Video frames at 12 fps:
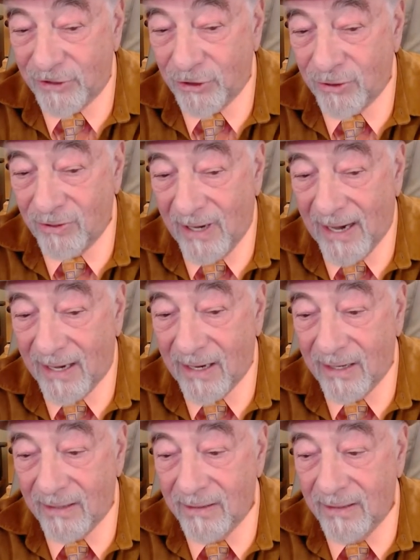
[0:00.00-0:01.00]

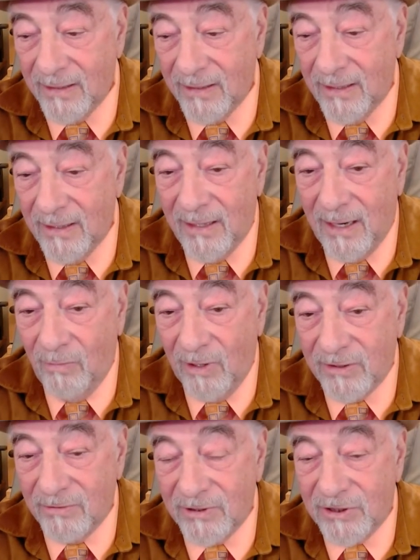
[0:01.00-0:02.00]
track. I
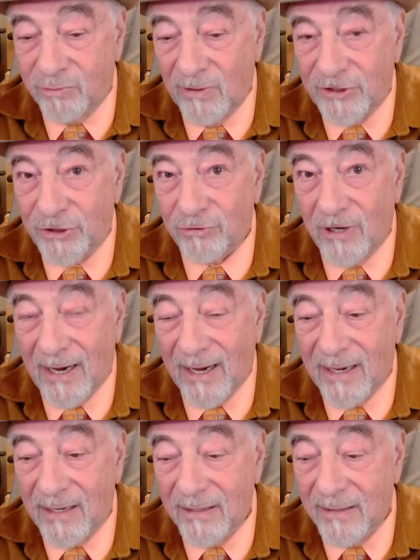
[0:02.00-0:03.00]
went to a switch track.